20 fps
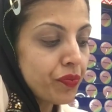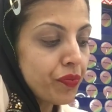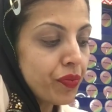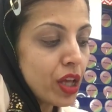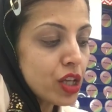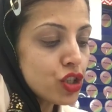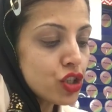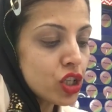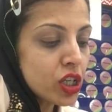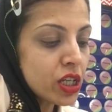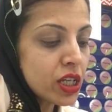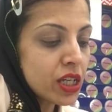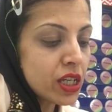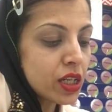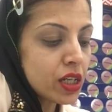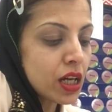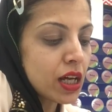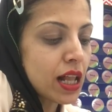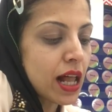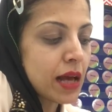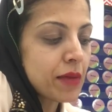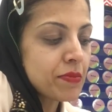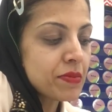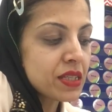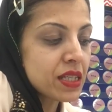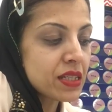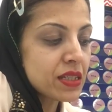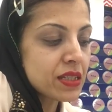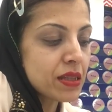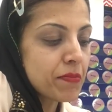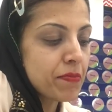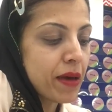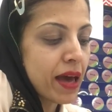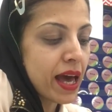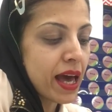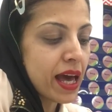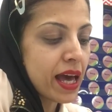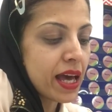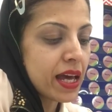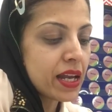she climbs into the
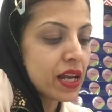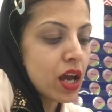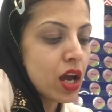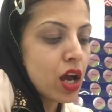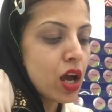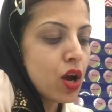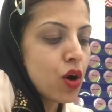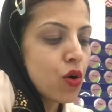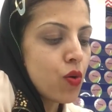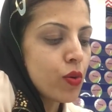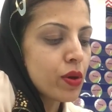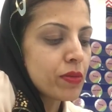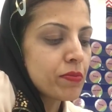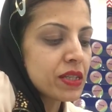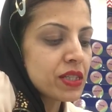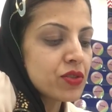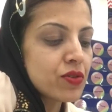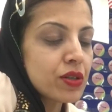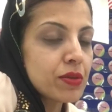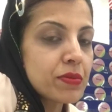bed with Mr.